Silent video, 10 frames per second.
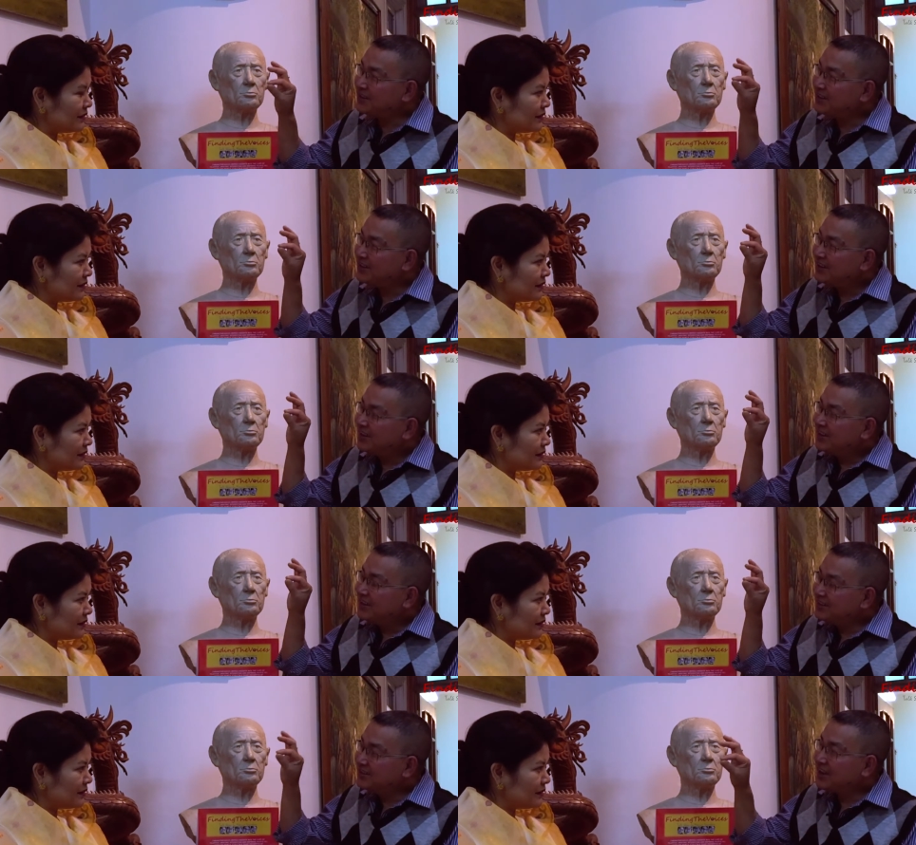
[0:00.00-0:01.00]
Speaker 1: uh,
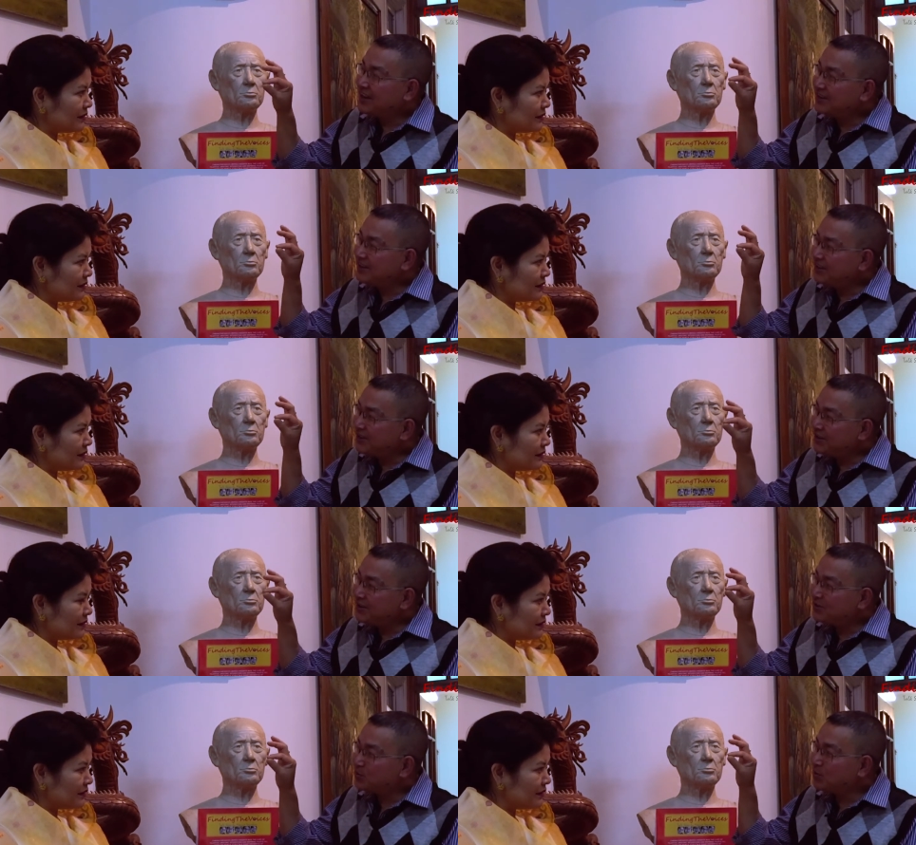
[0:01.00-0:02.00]
inside
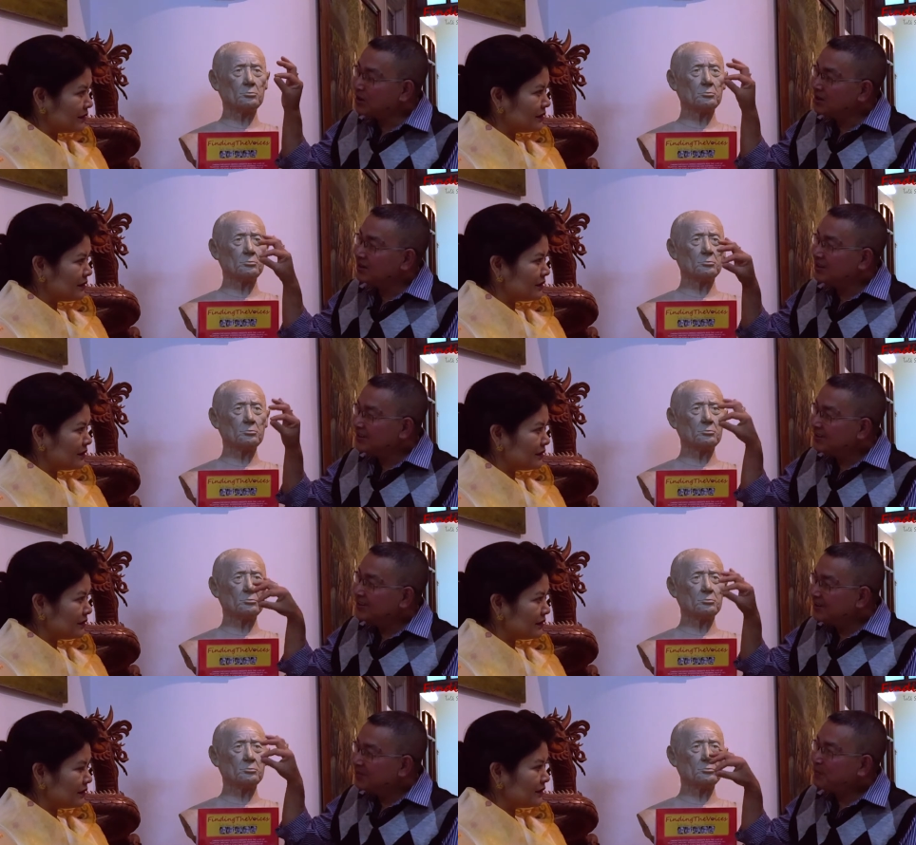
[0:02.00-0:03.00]
each wall
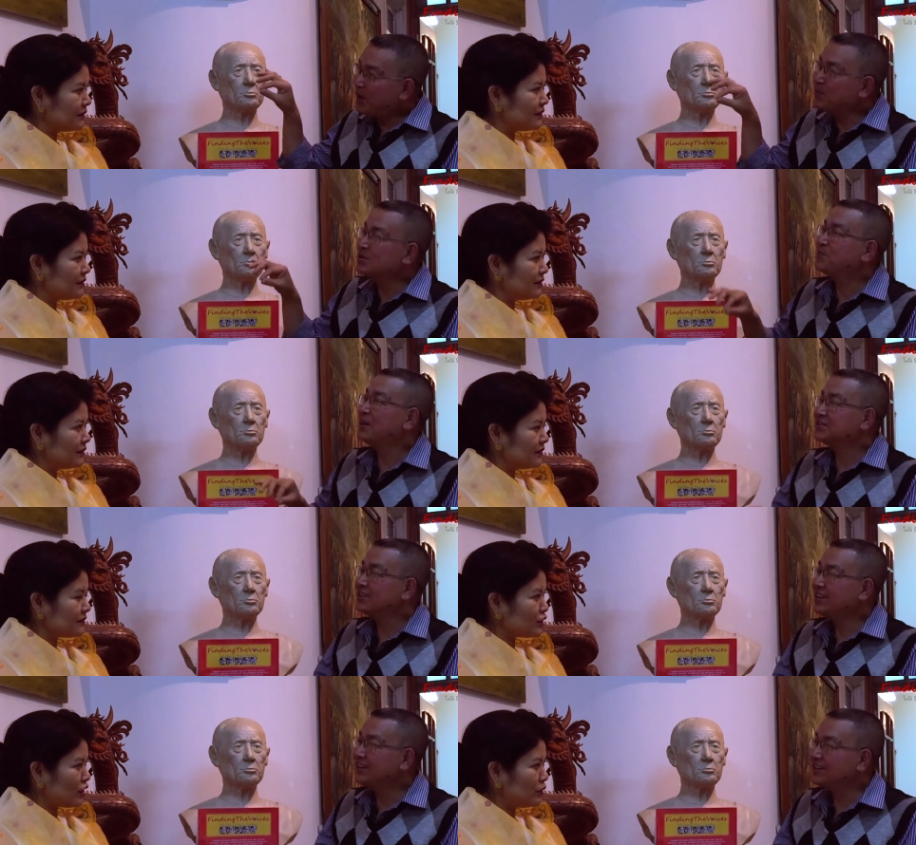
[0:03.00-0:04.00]
famous
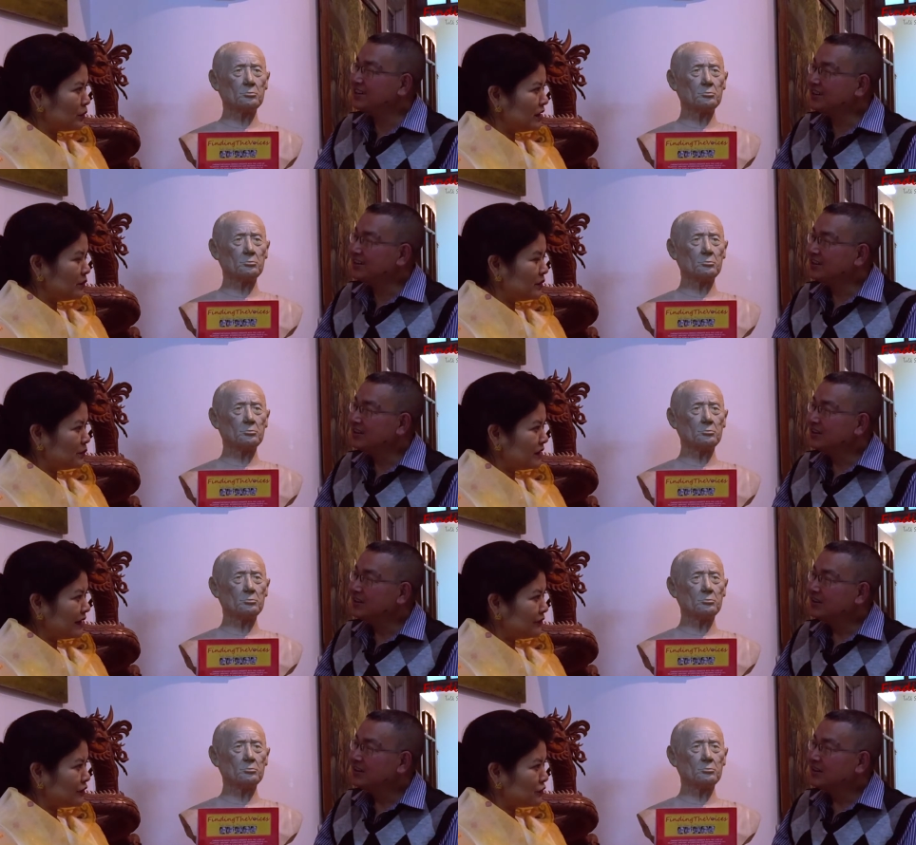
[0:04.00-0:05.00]
person. So how many
Speaker 2: people
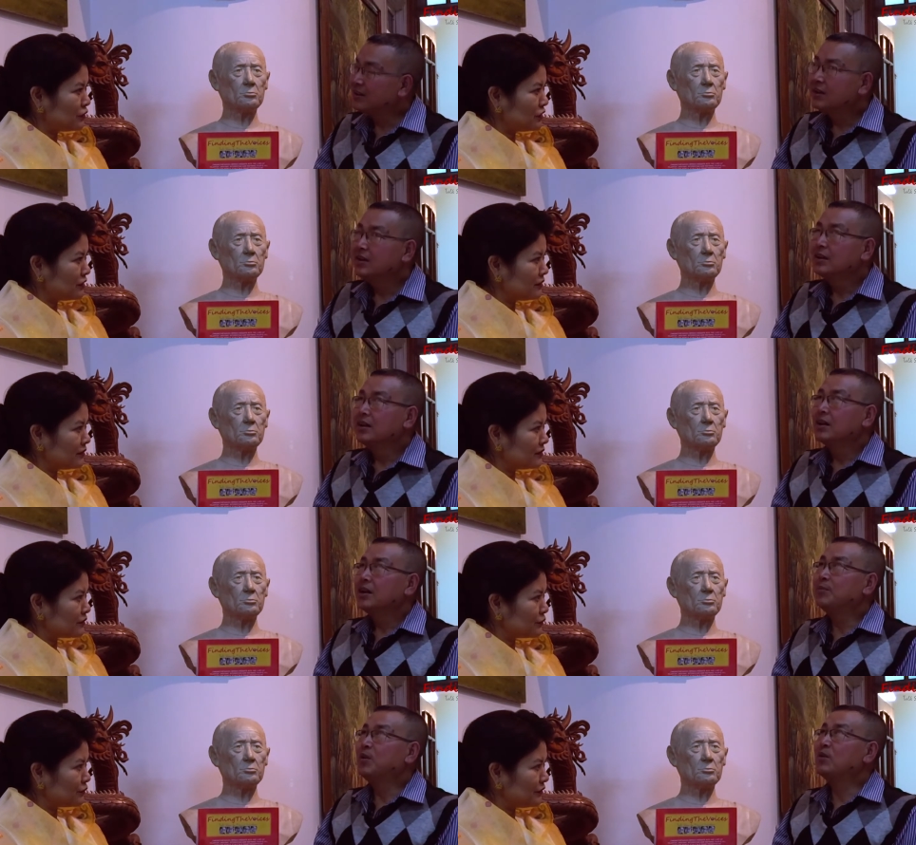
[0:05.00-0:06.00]
have you drawn?
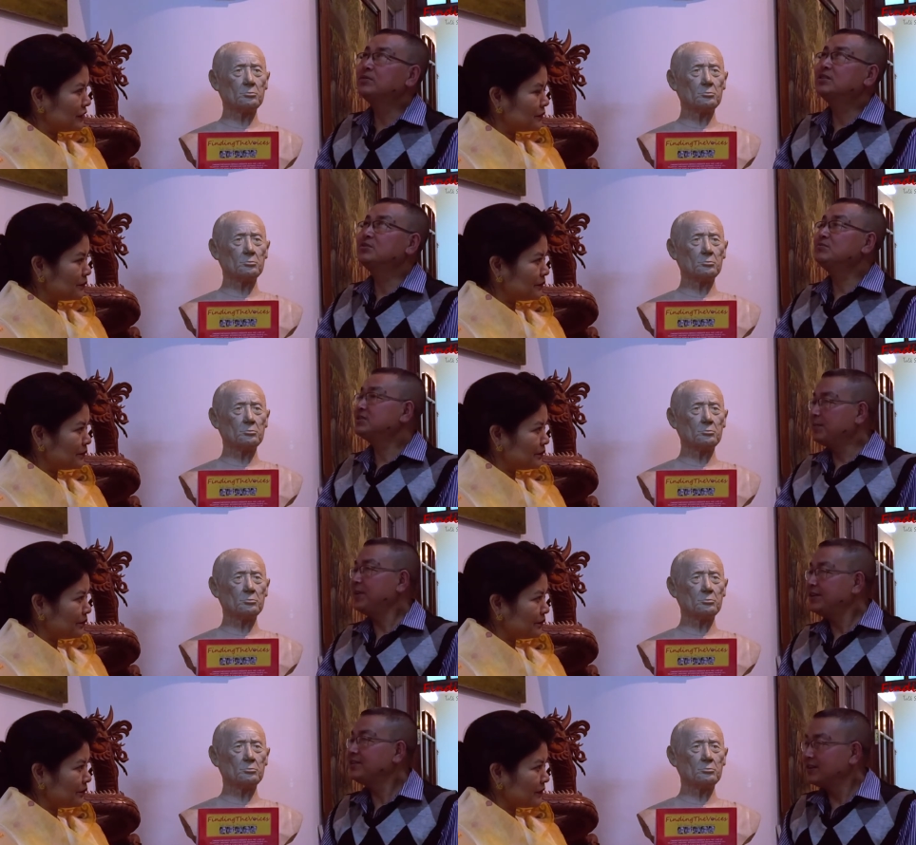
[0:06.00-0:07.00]
Speaker 1: So About
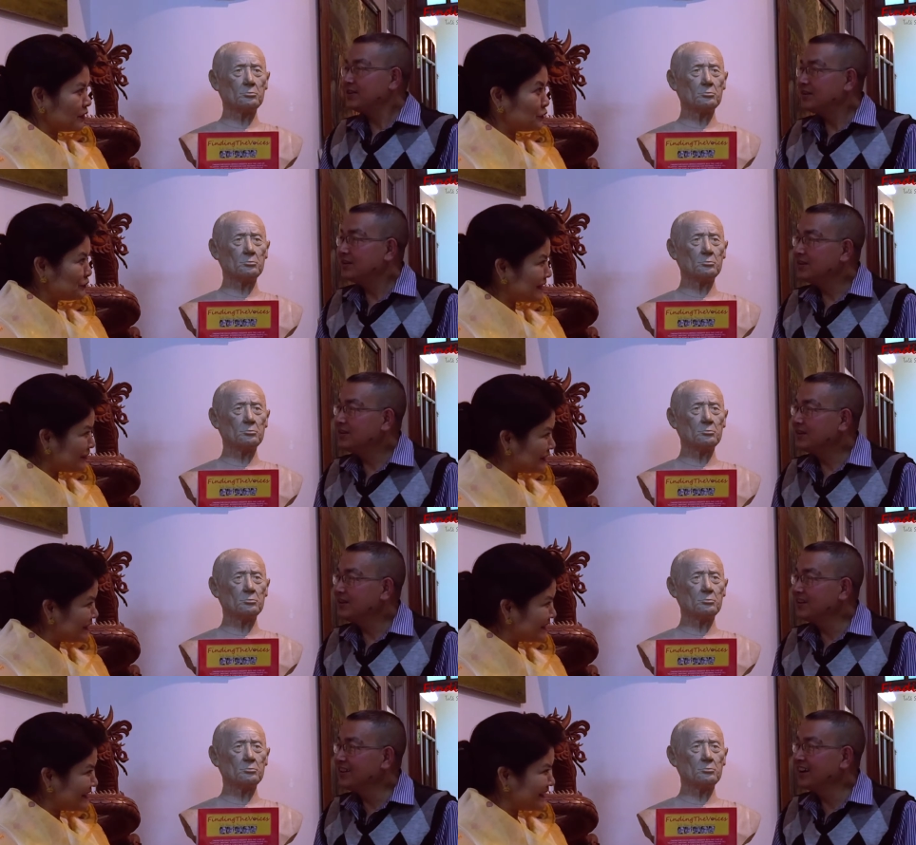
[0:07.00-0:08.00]
270.
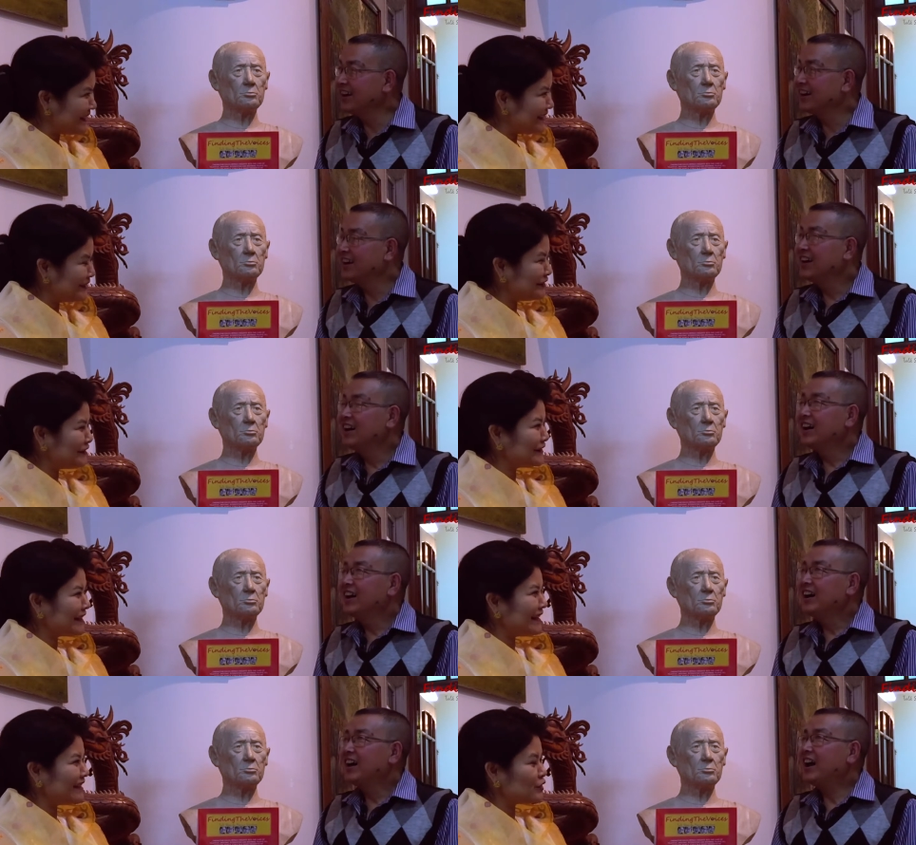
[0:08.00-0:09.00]
Speaker 2: 270? Yeah. Oh,
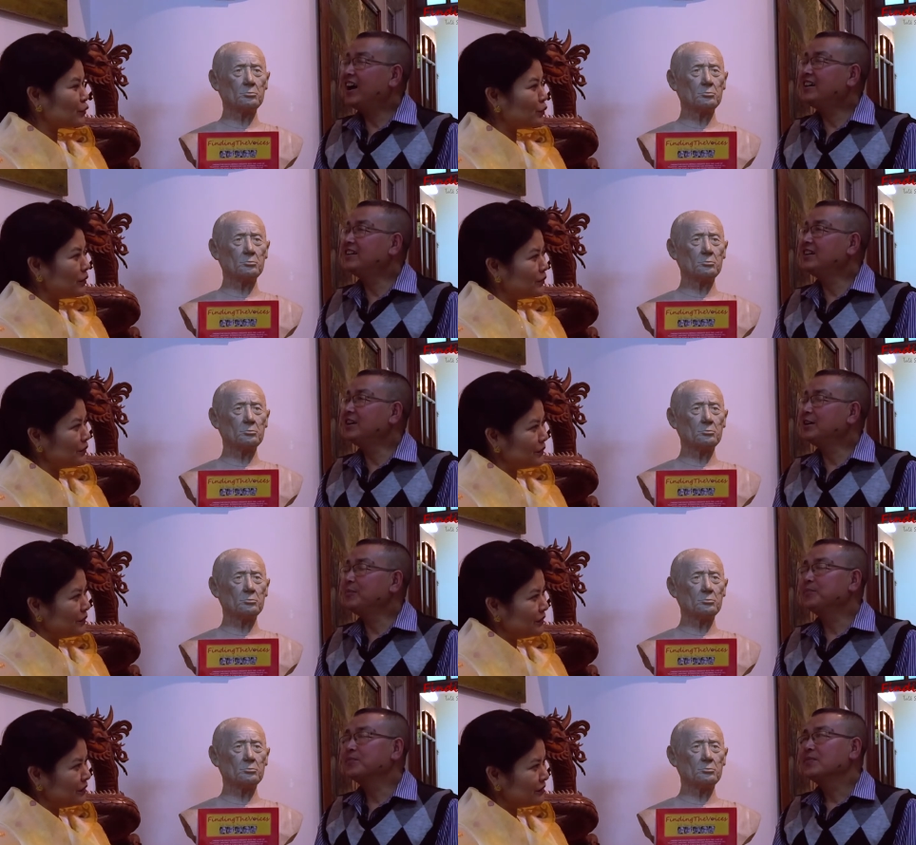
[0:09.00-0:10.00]
okay. So and uh,
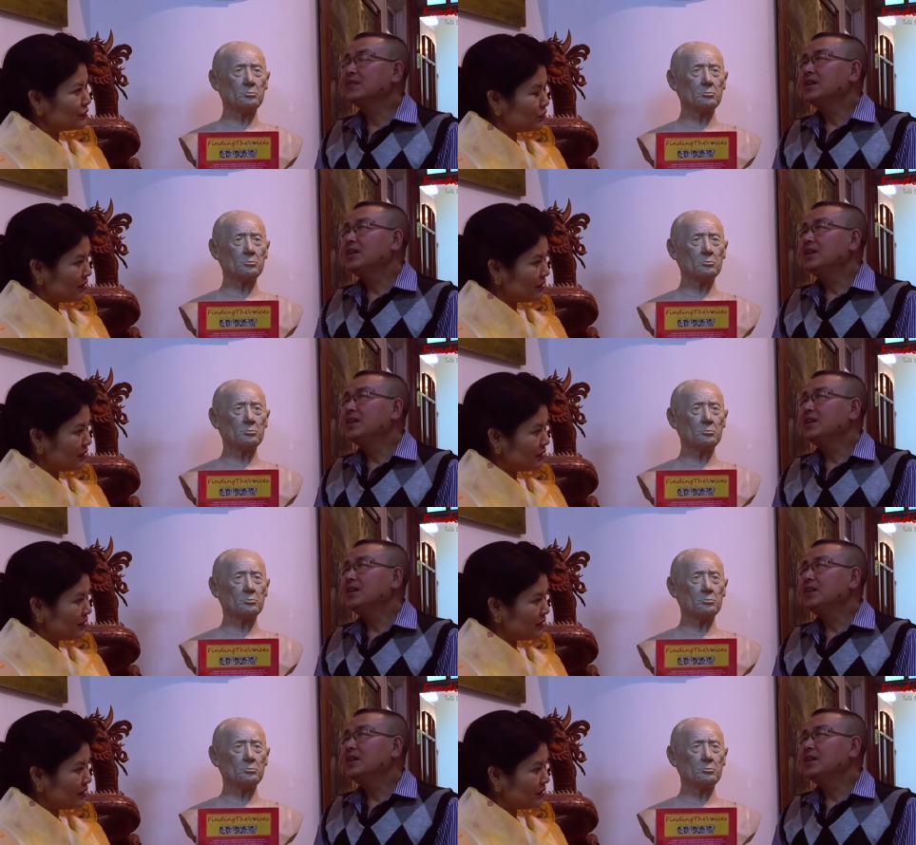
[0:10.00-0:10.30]
so